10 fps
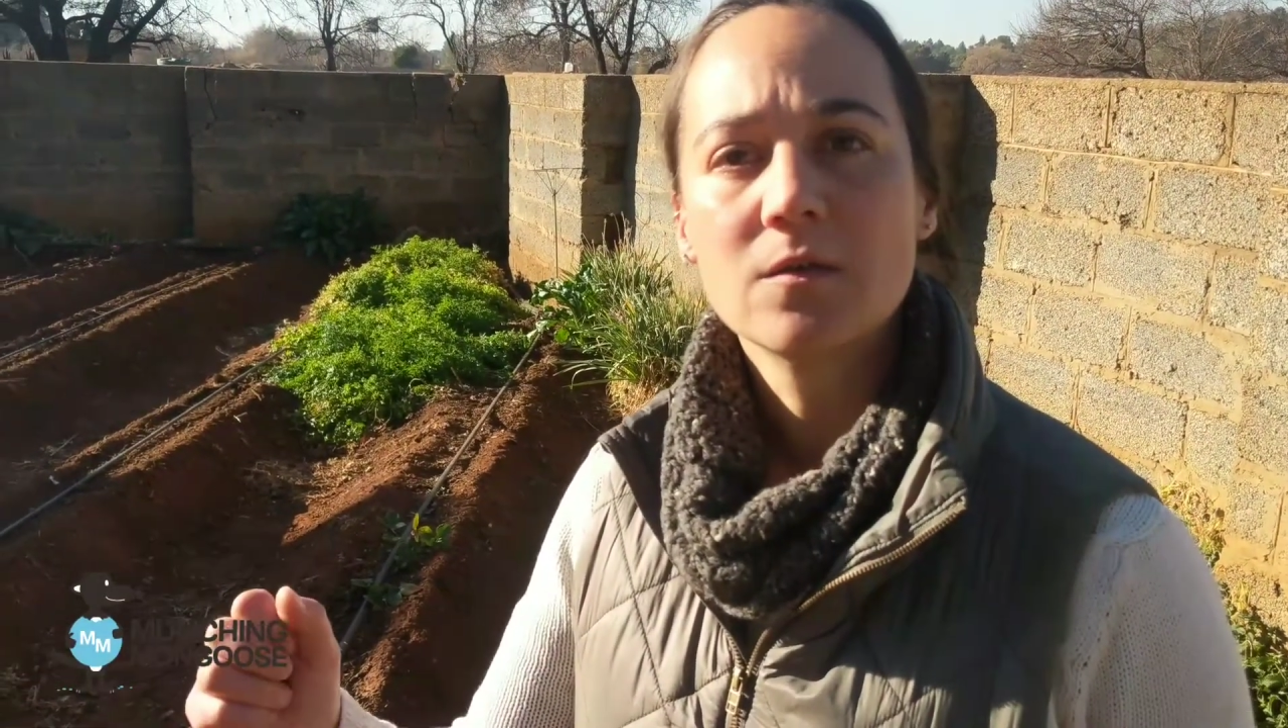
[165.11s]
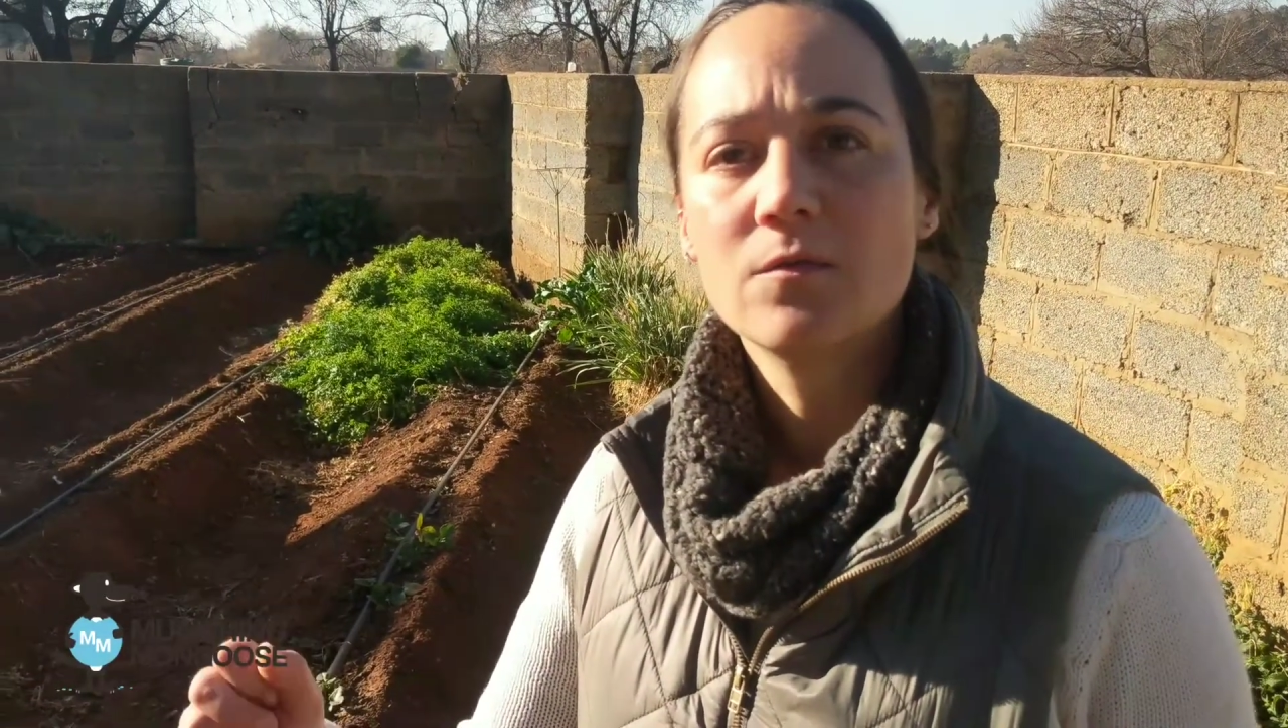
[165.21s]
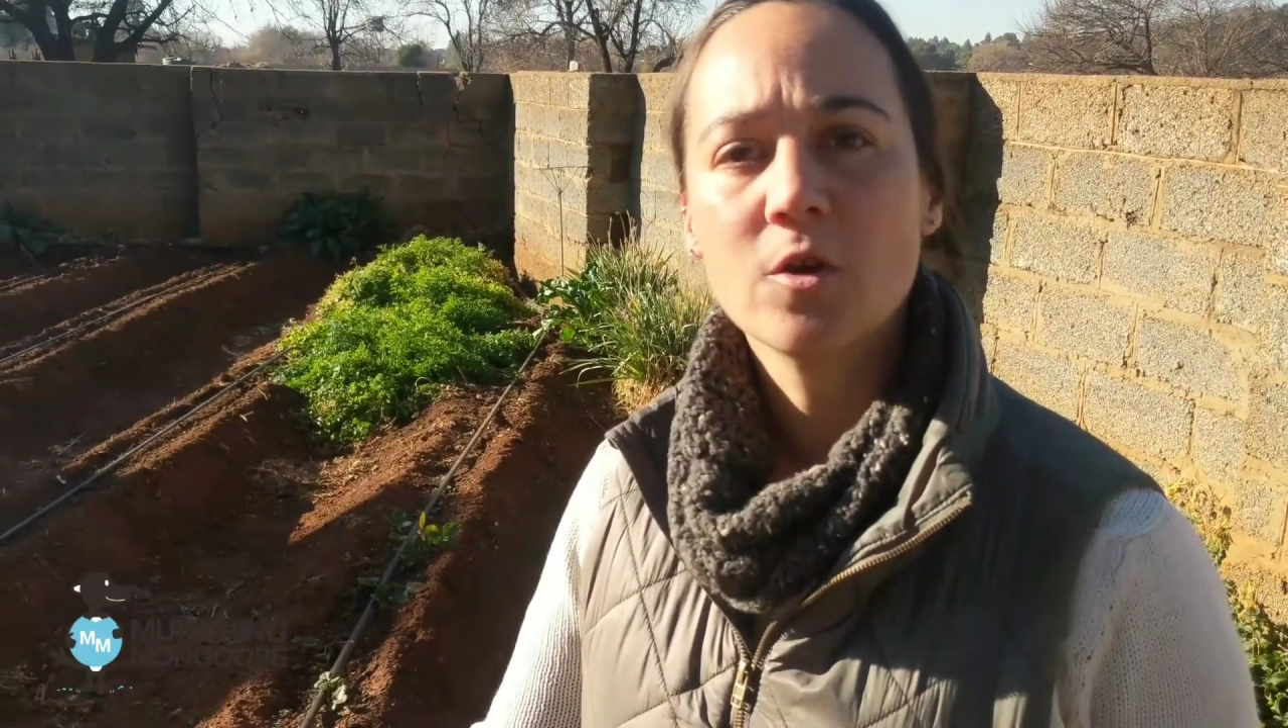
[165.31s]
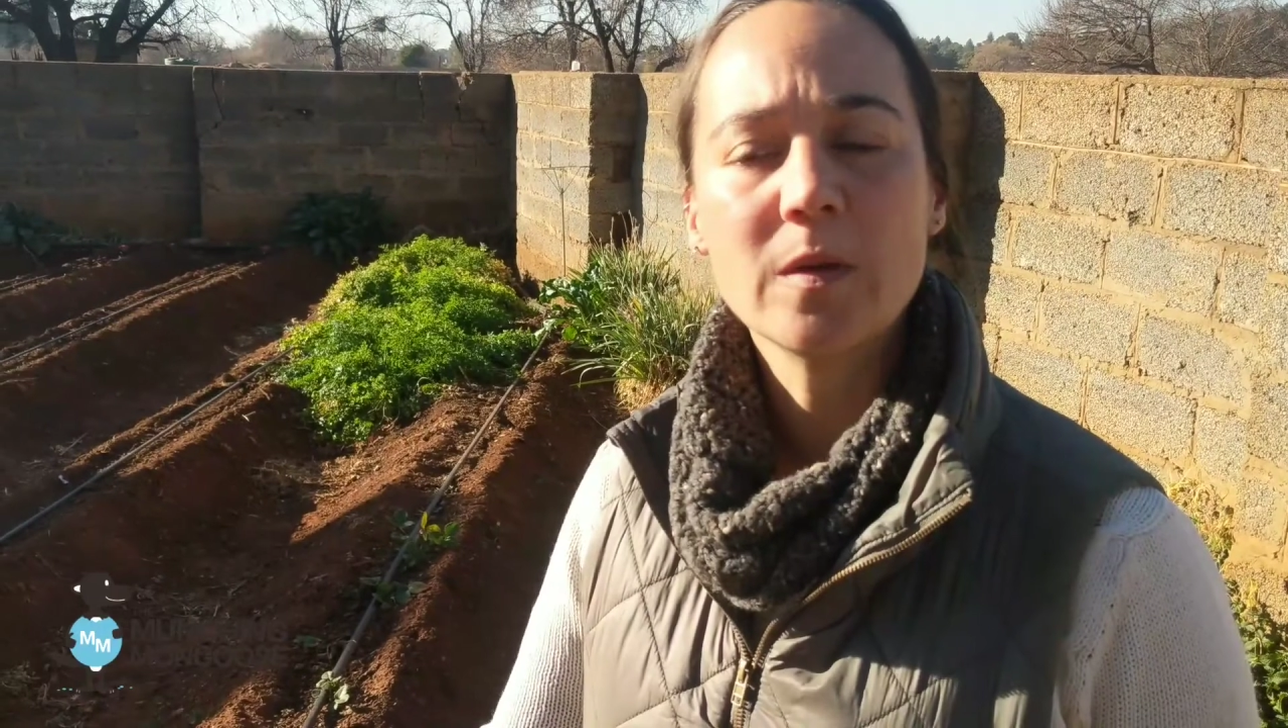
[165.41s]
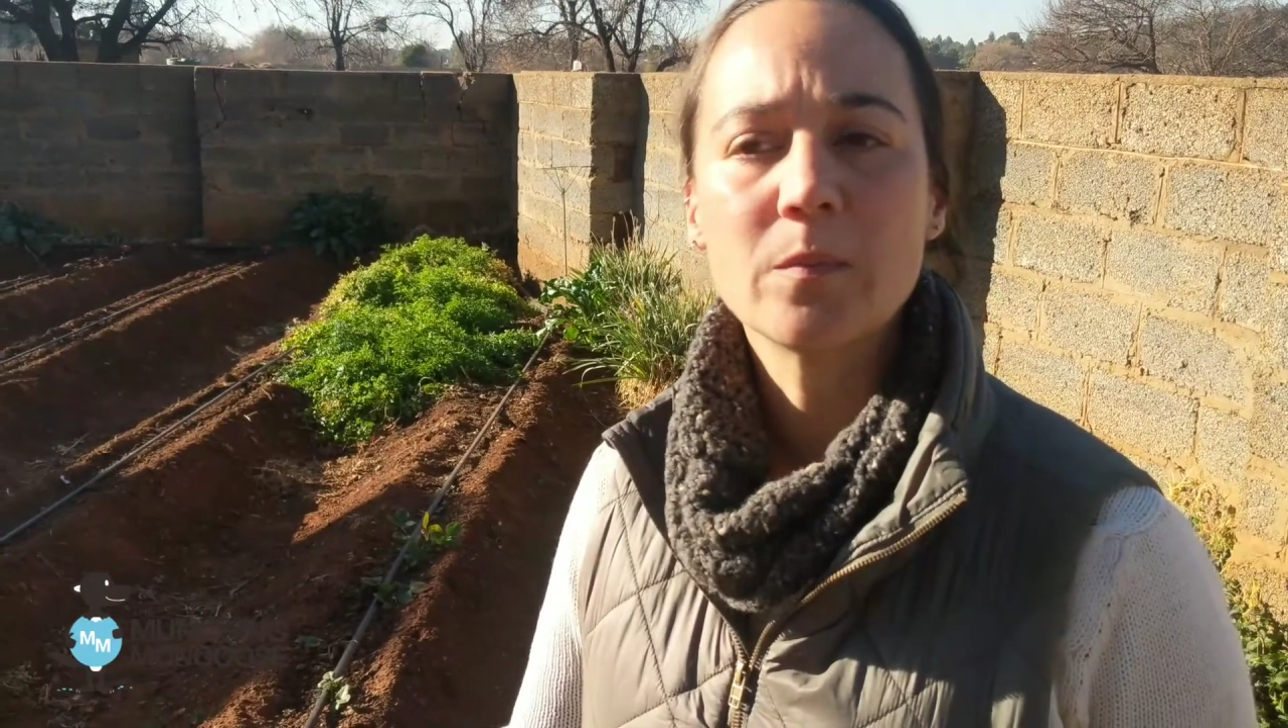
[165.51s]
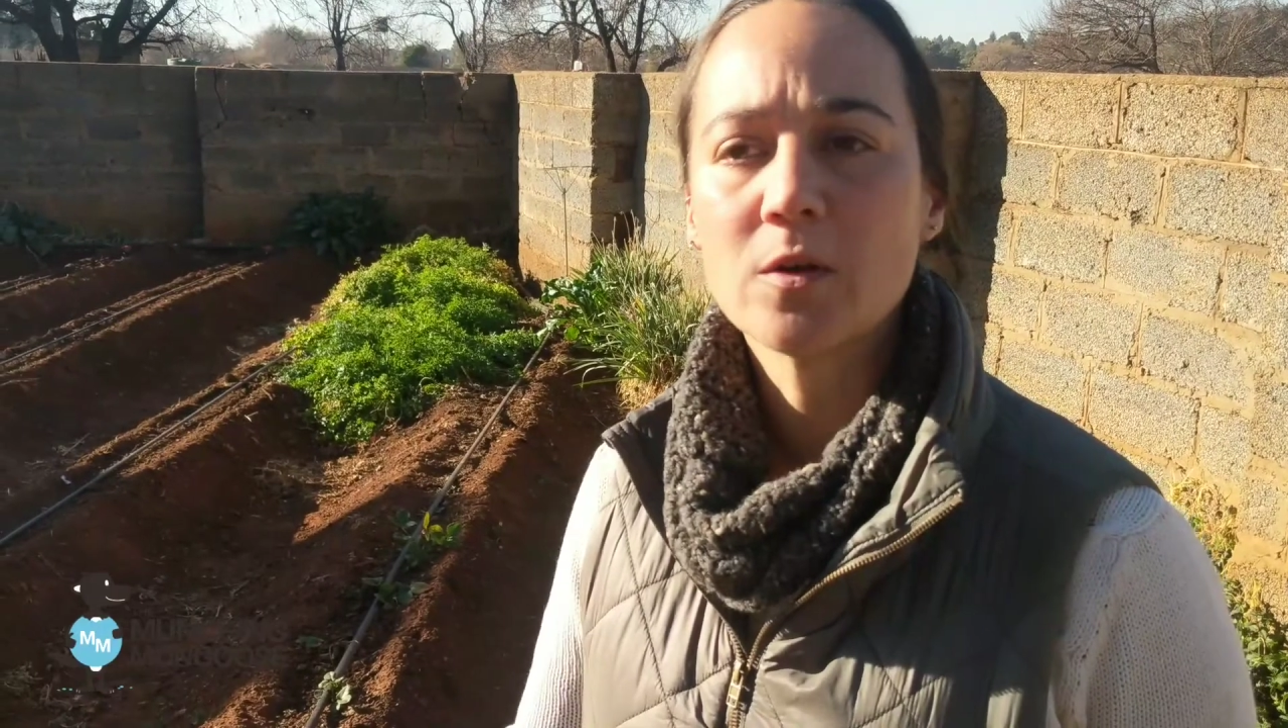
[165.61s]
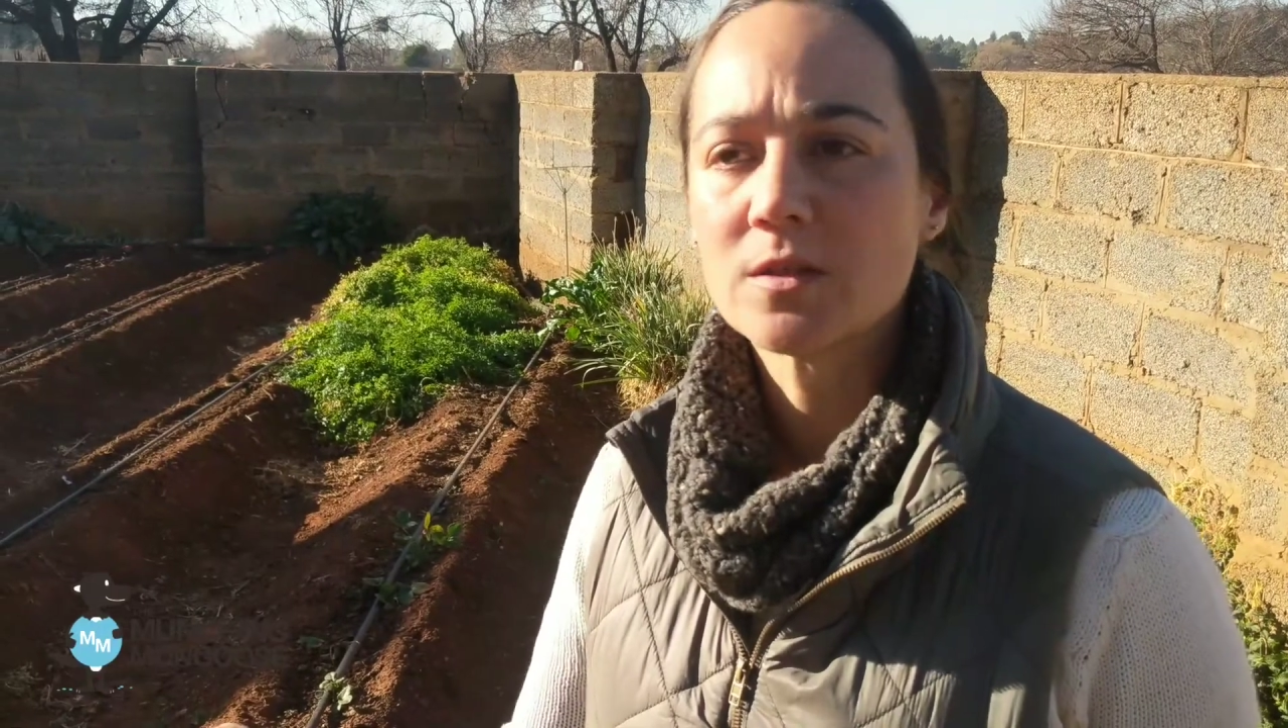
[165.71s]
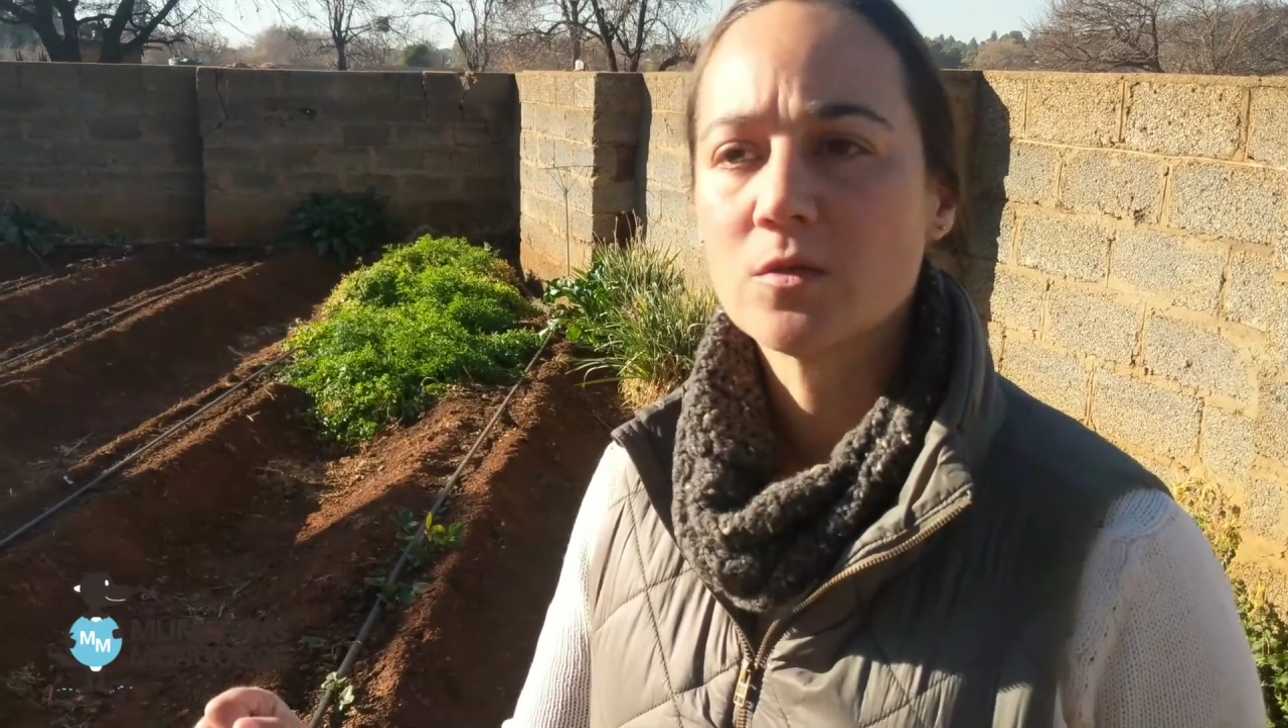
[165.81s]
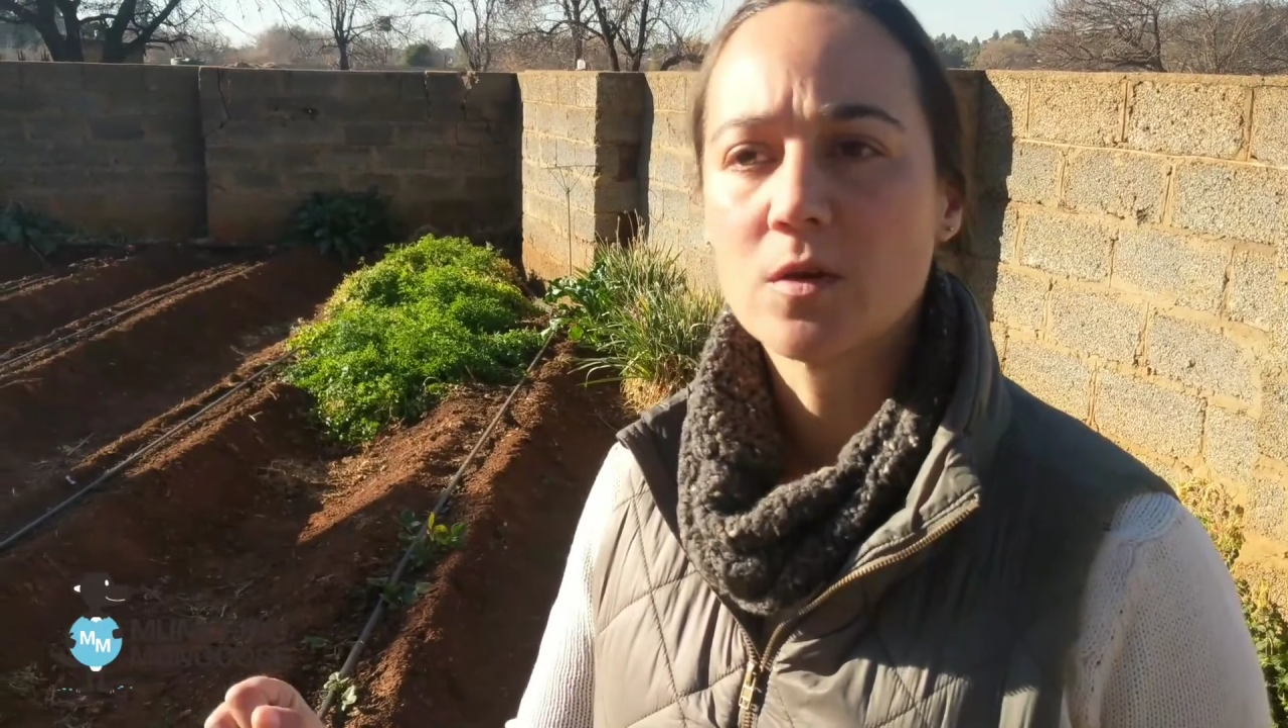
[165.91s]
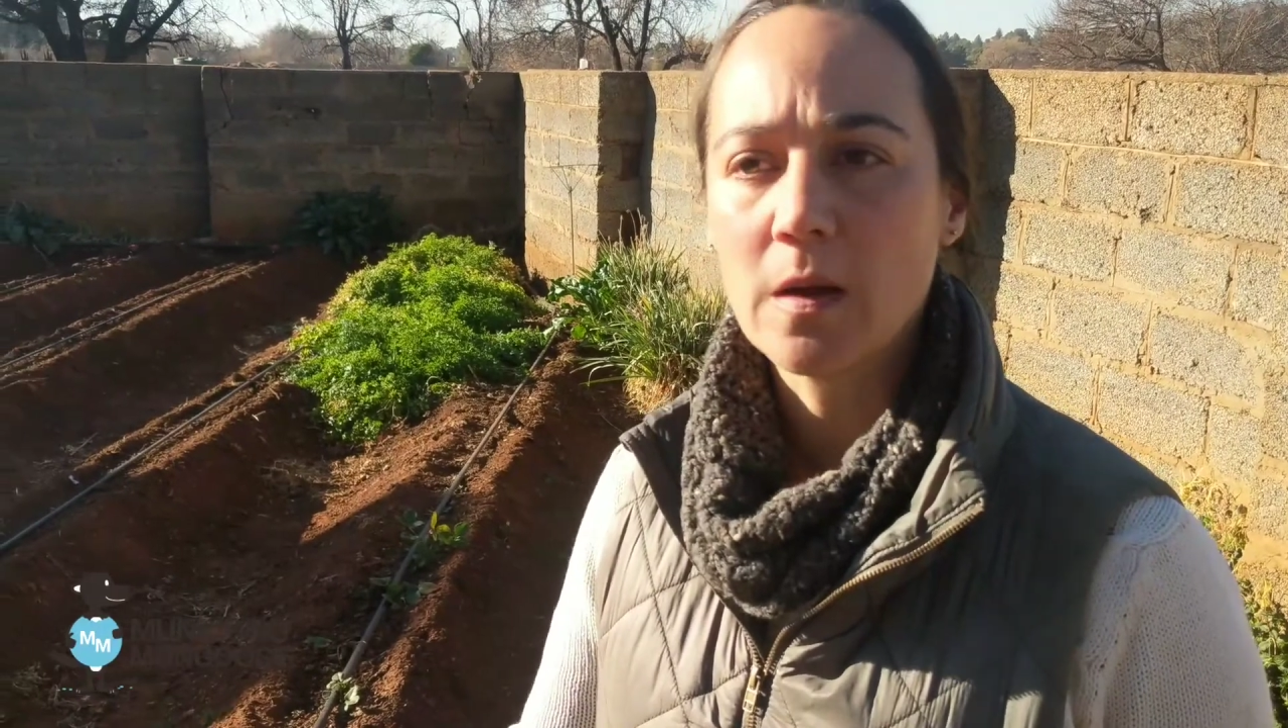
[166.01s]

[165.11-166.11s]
Vermicompost or